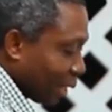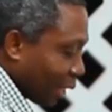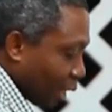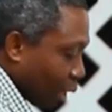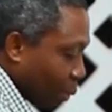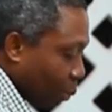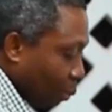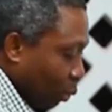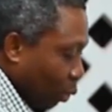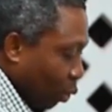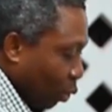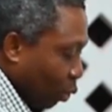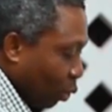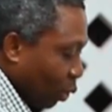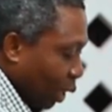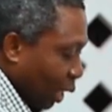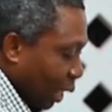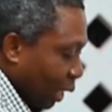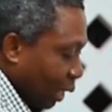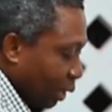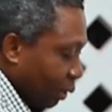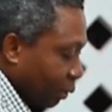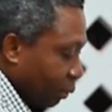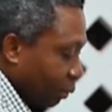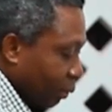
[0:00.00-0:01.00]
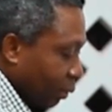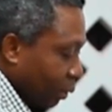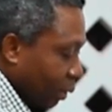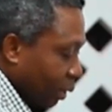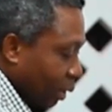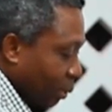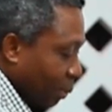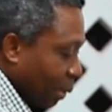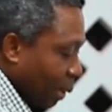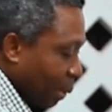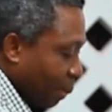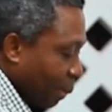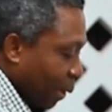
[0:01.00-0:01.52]
geboren.
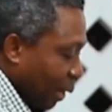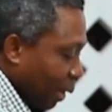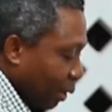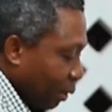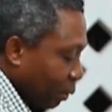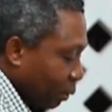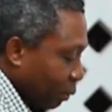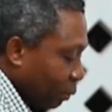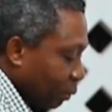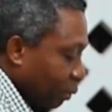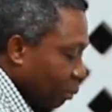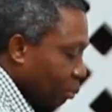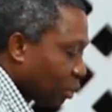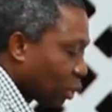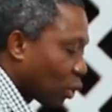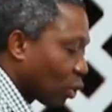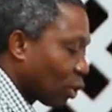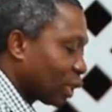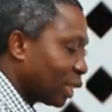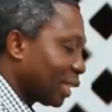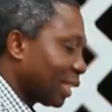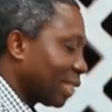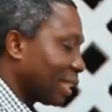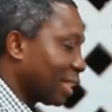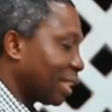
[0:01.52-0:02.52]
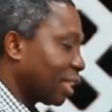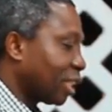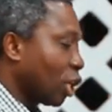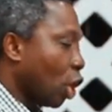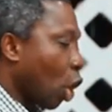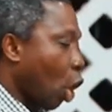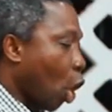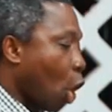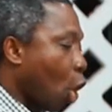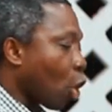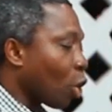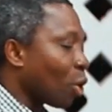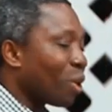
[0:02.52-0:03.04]
Remember? Because it is
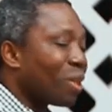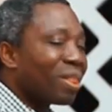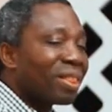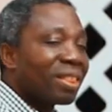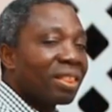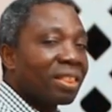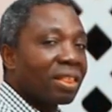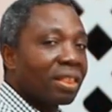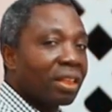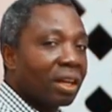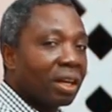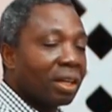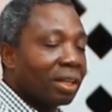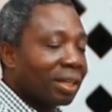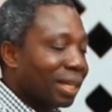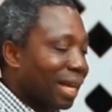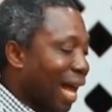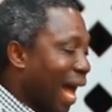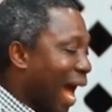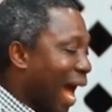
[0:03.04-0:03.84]
on the